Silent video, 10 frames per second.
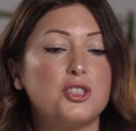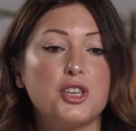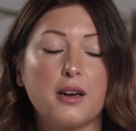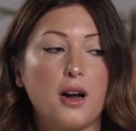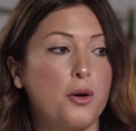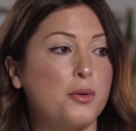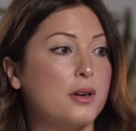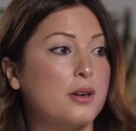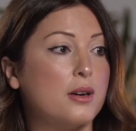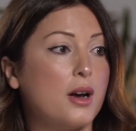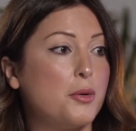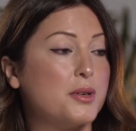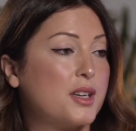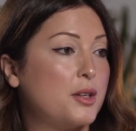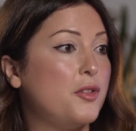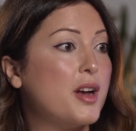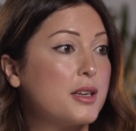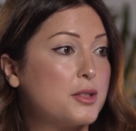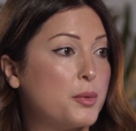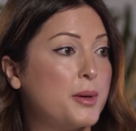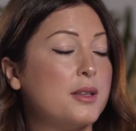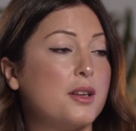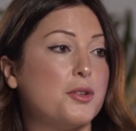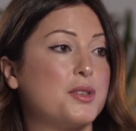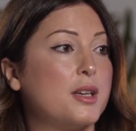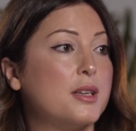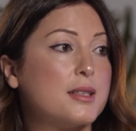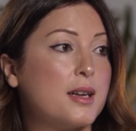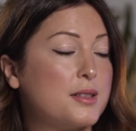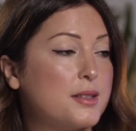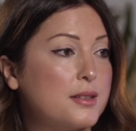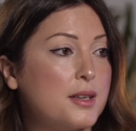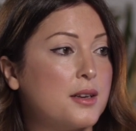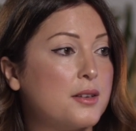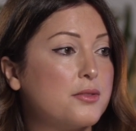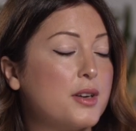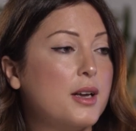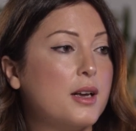check how your skin reacts to it, if your skin is sensitive,